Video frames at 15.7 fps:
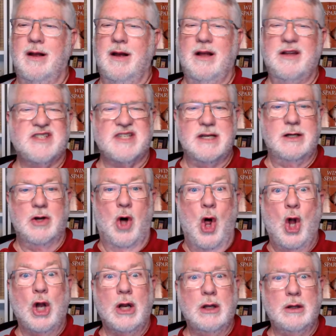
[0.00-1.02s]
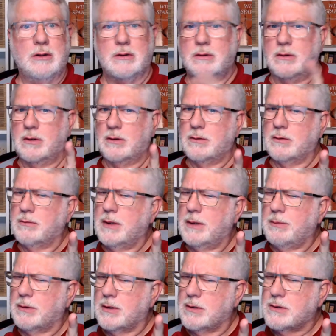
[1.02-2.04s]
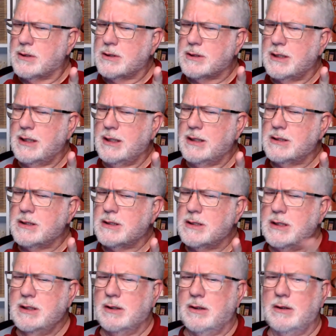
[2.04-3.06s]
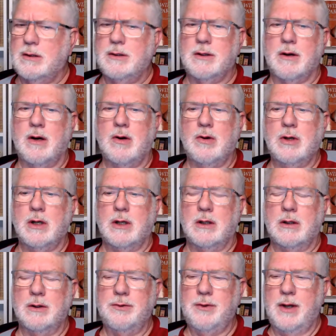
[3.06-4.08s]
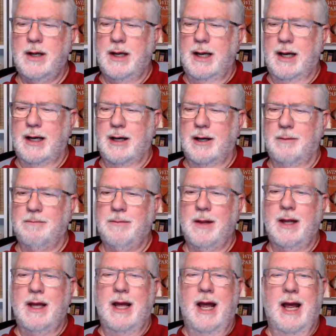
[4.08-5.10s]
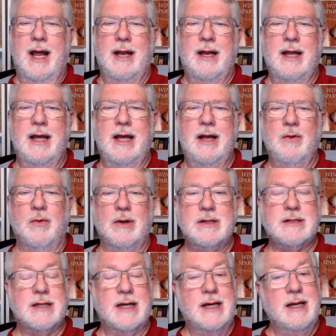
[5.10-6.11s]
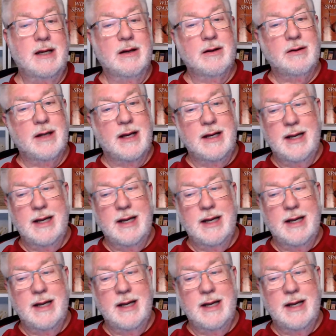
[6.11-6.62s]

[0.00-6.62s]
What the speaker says: a seagull. Remember, no such thing as a seagull. They're all gulls. And then once they